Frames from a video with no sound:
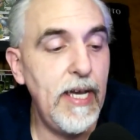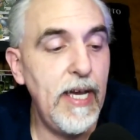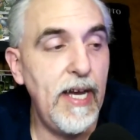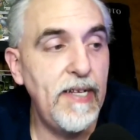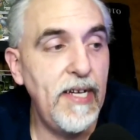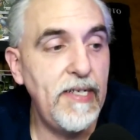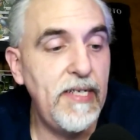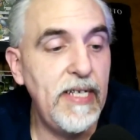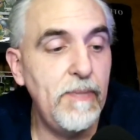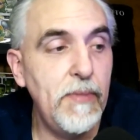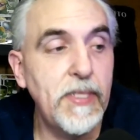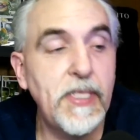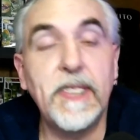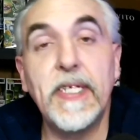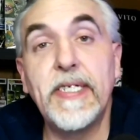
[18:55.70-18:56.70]
Yeah, it's
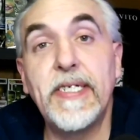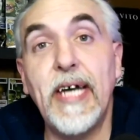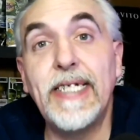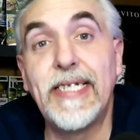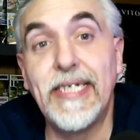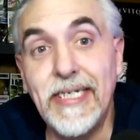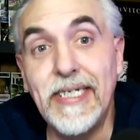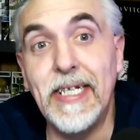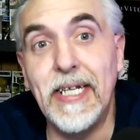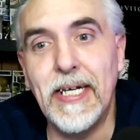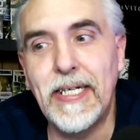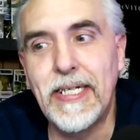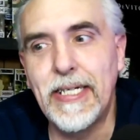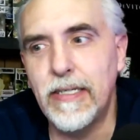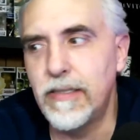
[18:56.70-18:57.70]
18 minutes of things I didn't
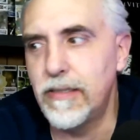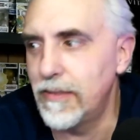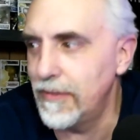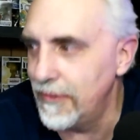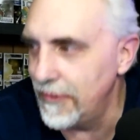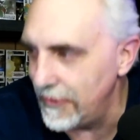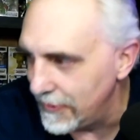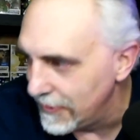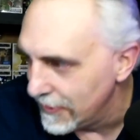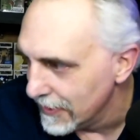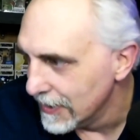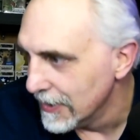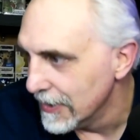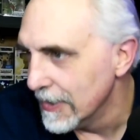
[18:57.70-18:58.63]
like.